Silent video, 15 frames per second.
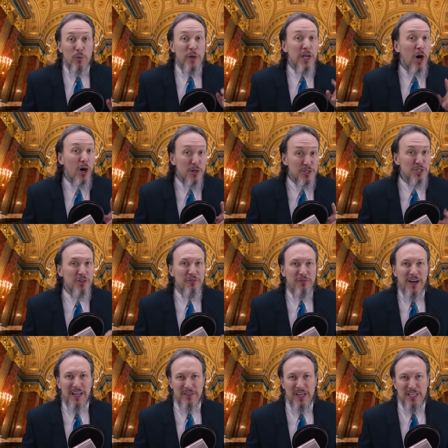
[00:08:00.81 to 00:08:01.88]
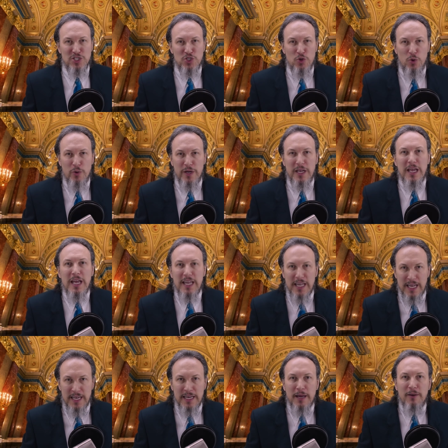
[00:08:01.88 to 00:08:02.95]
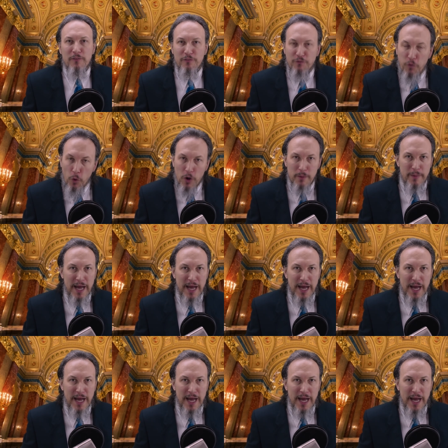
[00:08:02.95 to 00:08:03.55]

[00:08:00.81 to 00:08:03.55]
We also find that story in 4